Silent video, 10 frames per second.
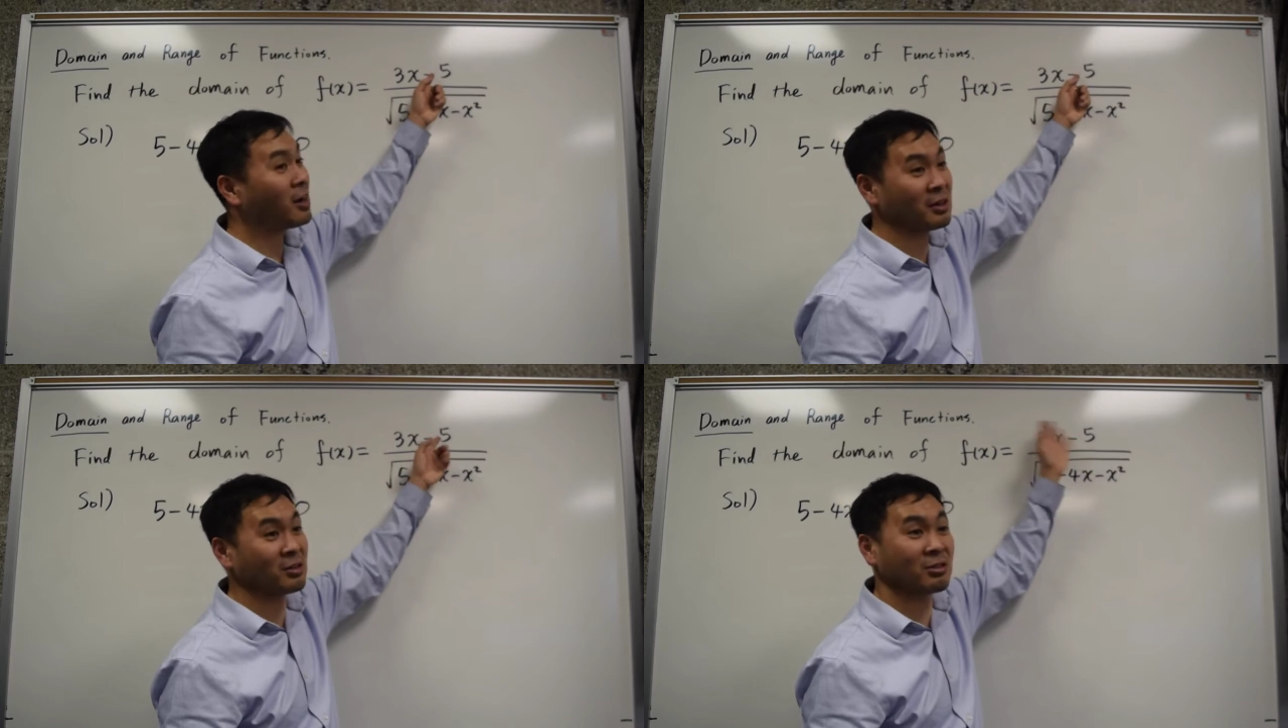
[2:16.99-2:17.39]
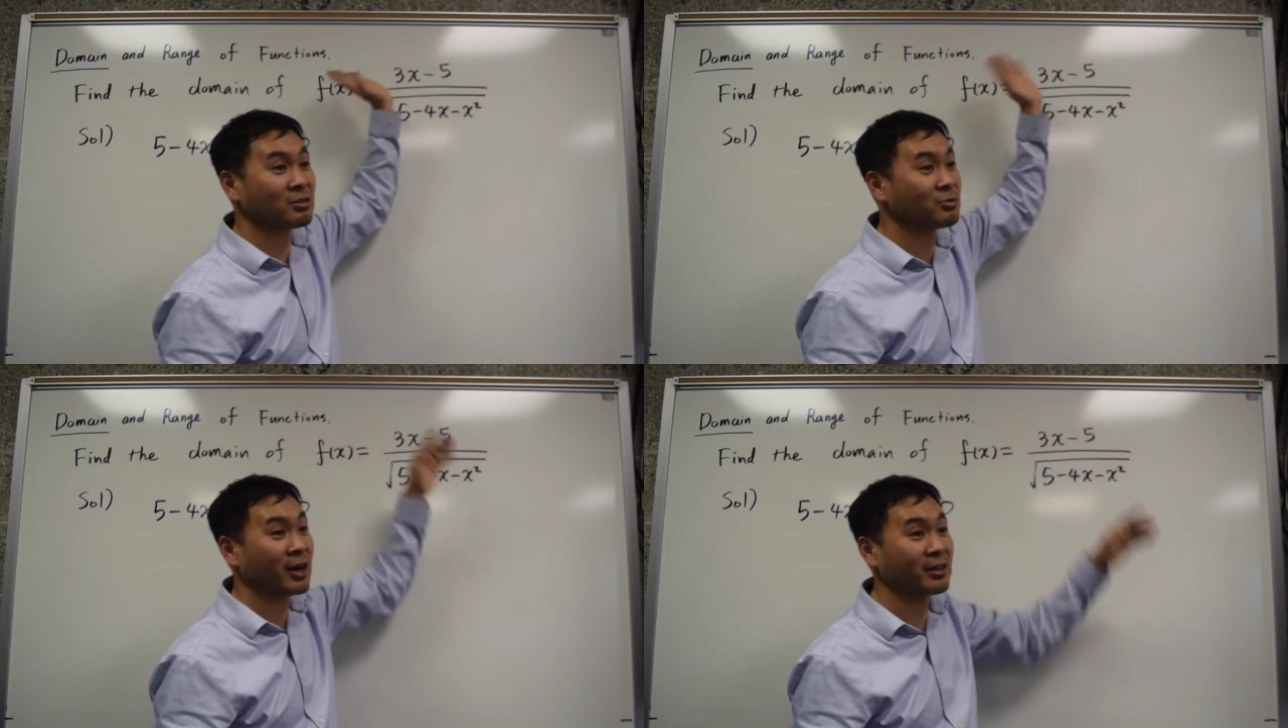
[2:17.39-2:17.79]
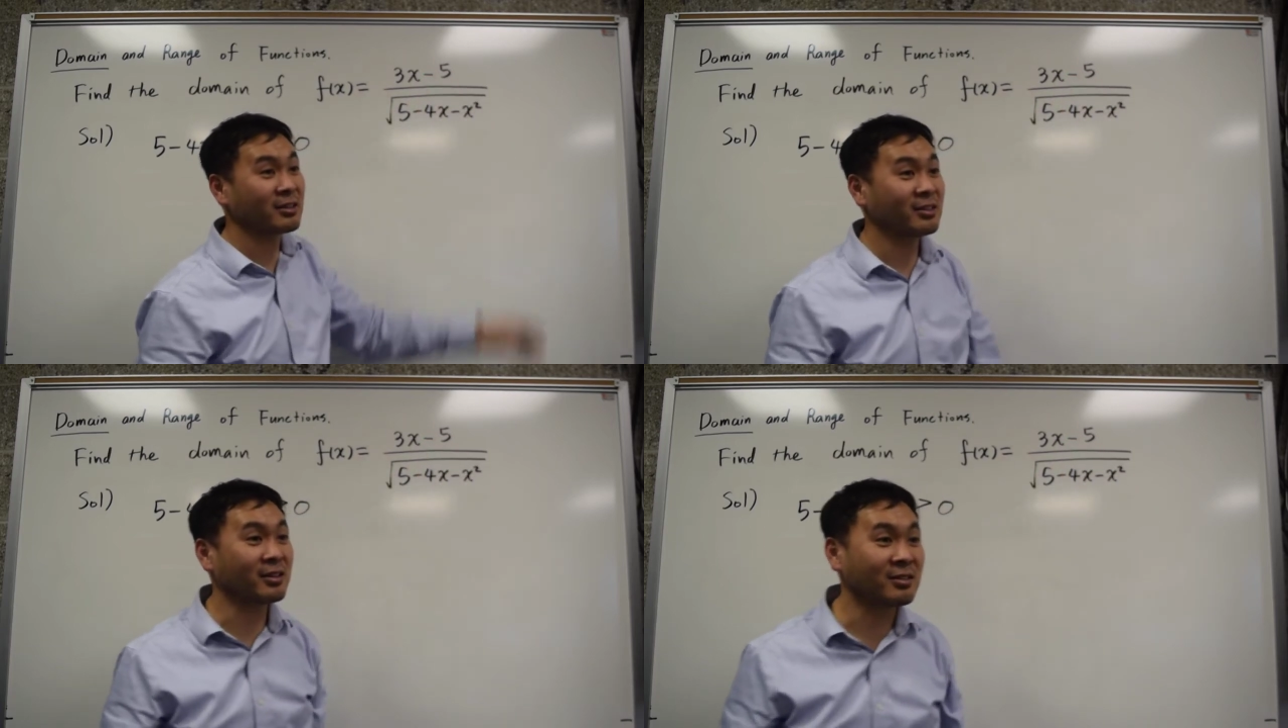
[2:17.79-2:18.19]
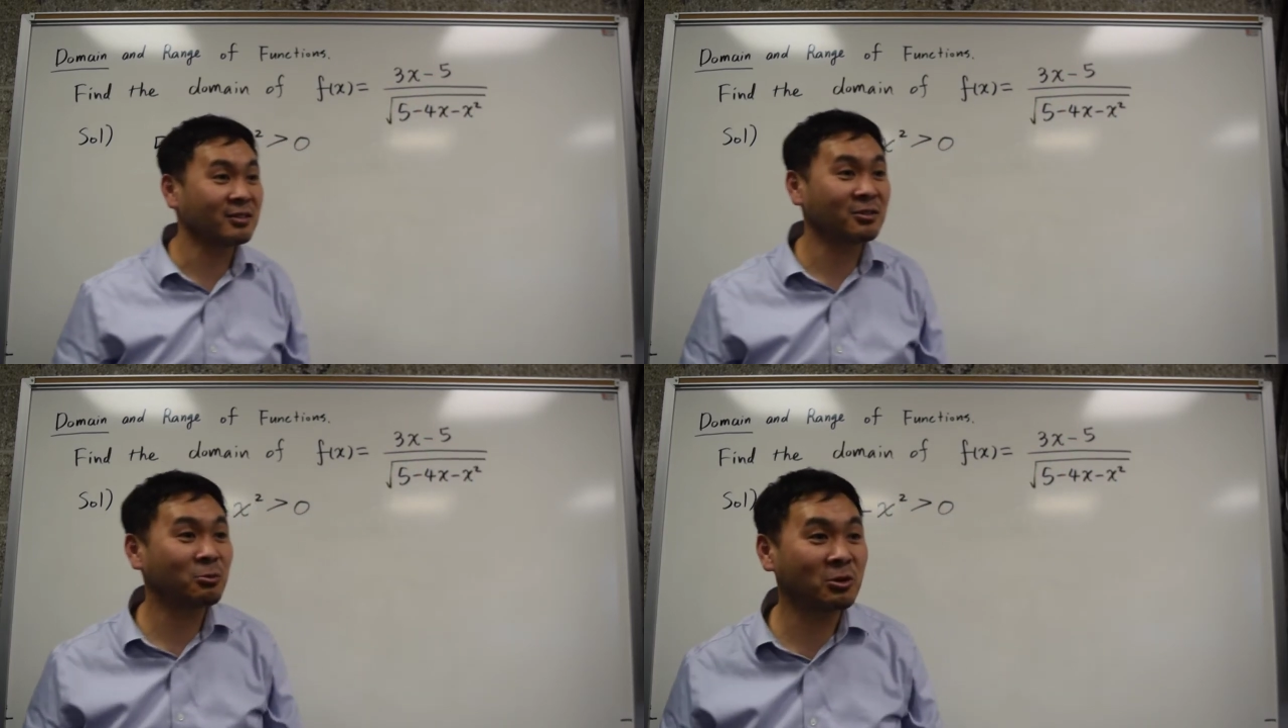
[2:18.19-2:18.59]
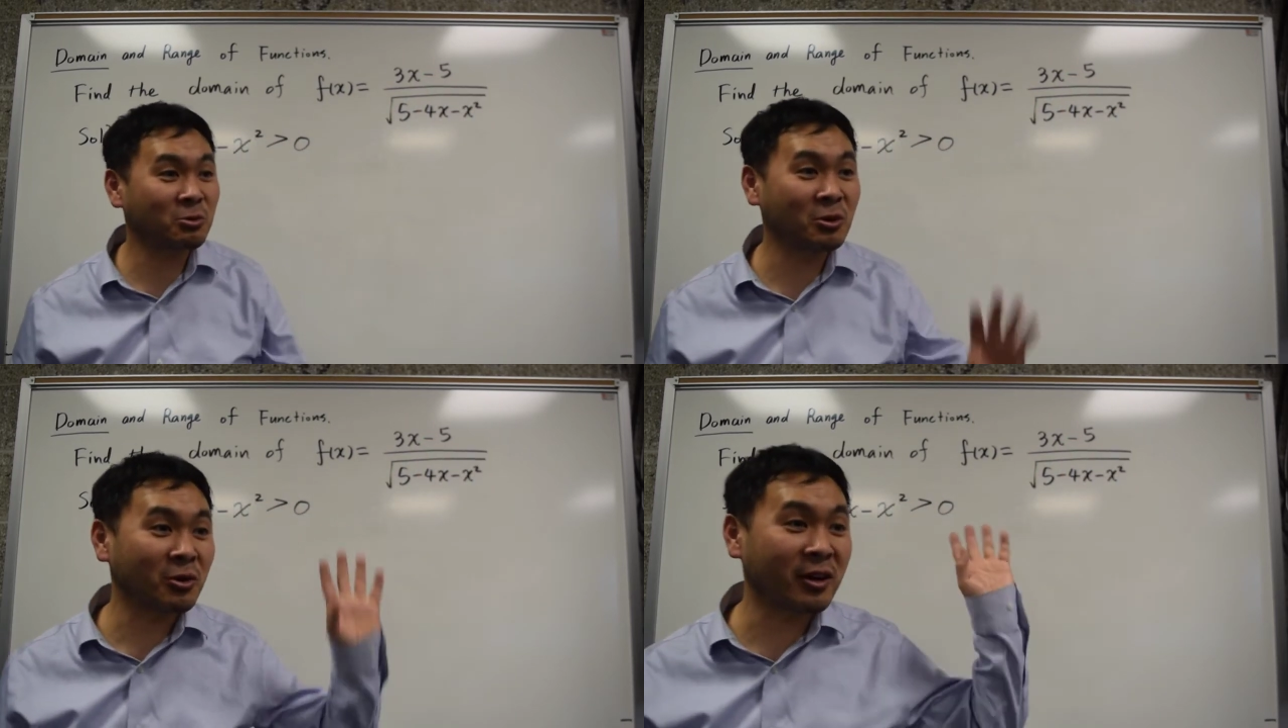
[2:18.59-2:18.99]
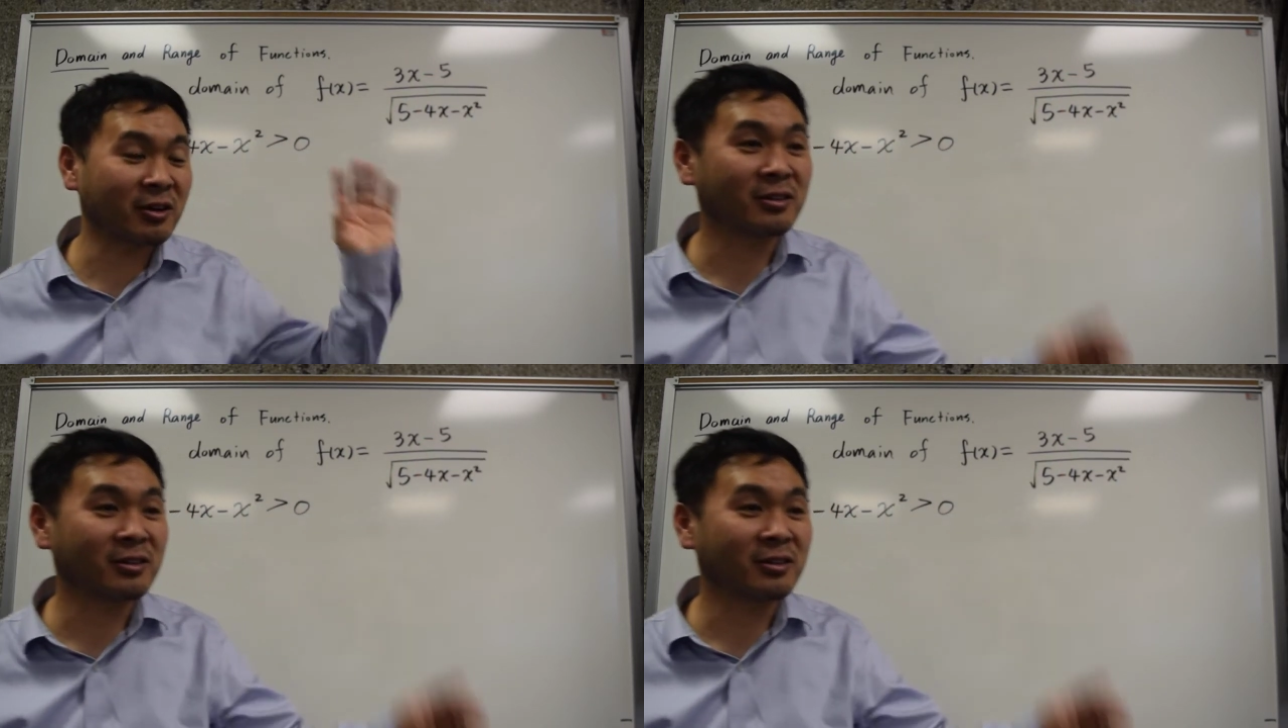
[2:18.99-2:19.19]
it is fine. We don't care.